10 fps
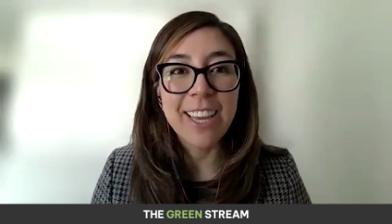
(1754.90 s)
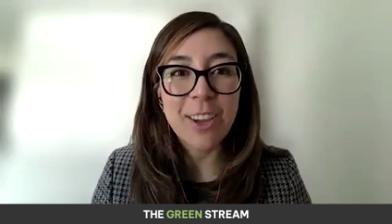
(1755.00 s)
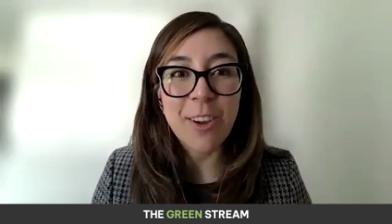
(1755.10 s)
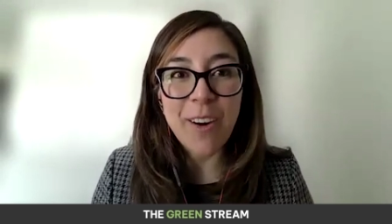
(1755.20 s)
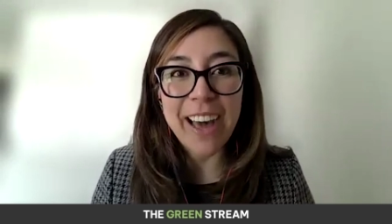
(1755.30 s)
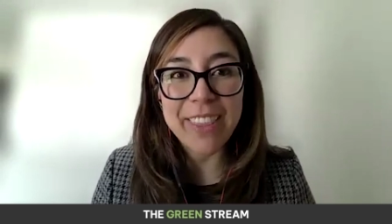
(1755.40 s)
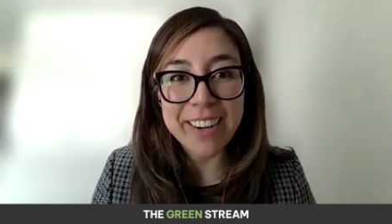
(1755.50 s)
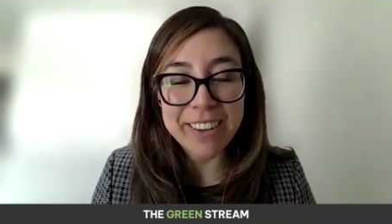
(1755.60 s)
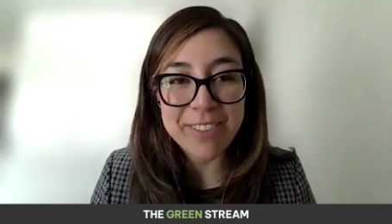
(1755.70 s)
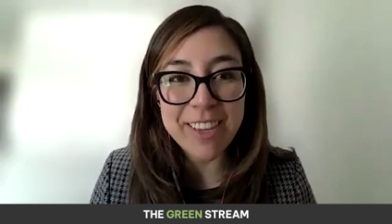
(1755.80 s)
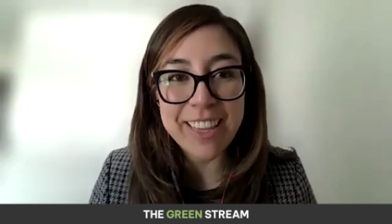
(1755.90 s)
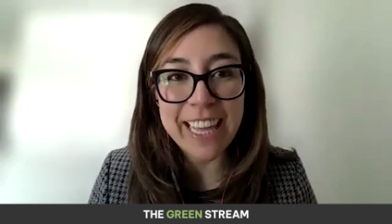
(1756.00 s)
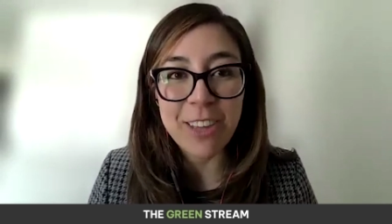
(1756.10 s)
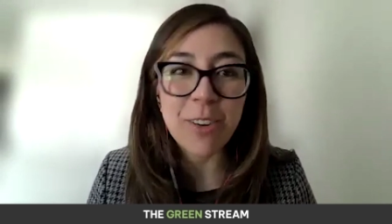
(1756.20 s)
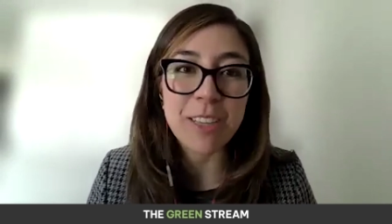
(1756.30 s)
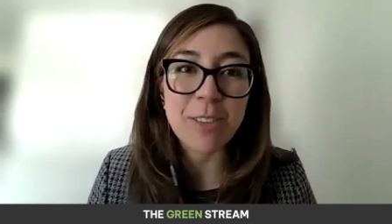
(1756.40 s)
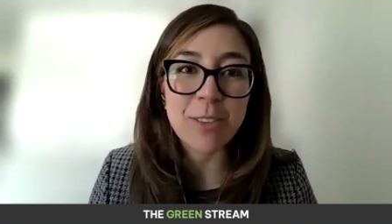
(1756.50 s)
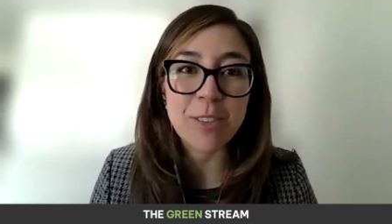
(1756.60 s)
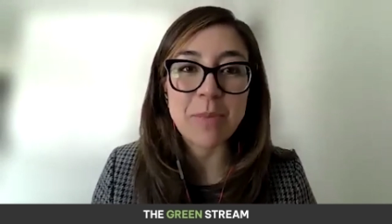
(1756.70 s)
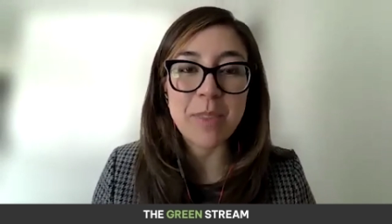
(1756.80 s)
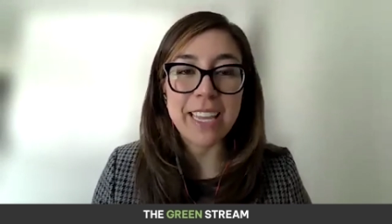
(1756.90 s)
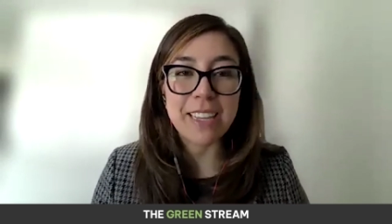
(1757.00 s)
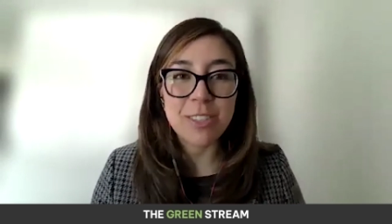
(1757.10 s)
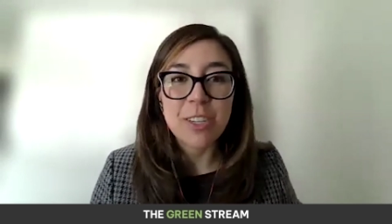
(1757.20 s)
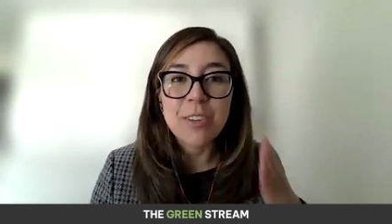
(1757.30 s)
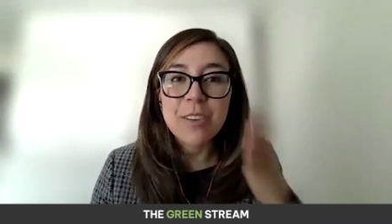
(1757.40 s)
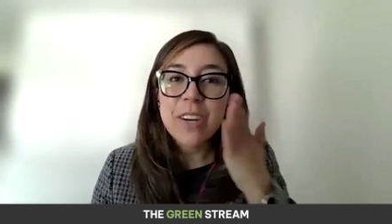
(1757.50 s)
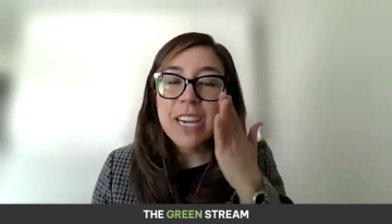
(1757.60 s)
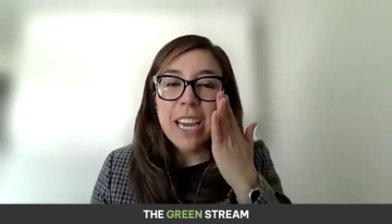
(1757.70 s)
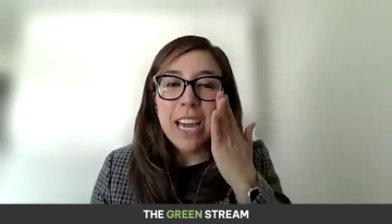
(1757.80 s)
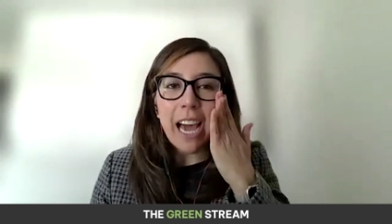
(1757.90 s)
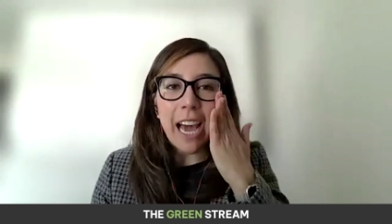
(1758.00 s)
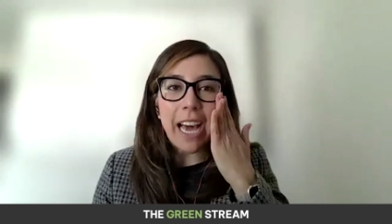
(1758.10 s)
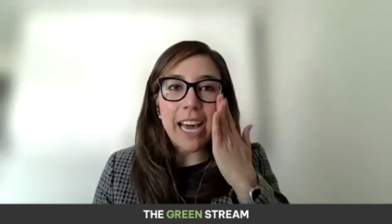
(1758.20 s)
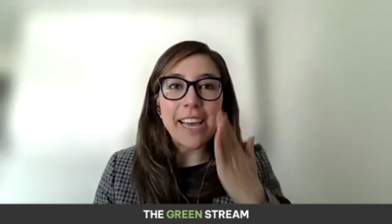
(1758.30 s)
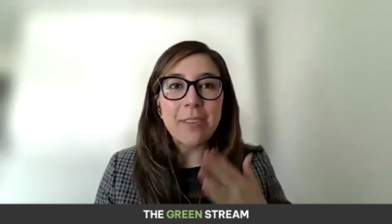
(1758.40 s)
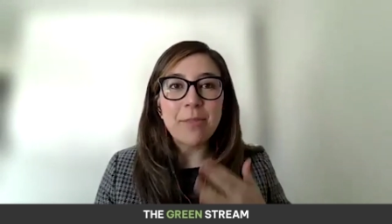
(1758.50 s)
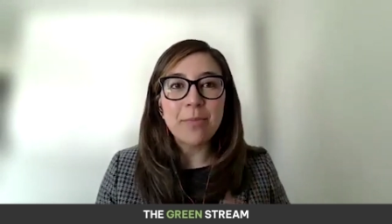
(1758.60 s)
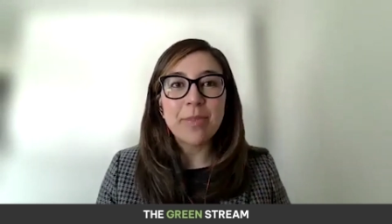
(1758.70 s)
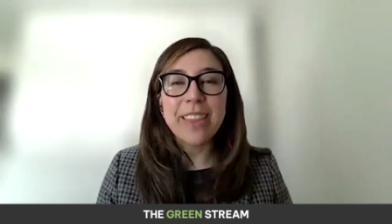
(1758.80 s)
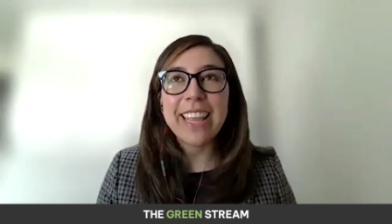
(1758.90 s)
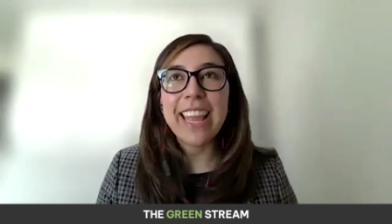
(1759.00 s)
go out there and feel like you can do something too um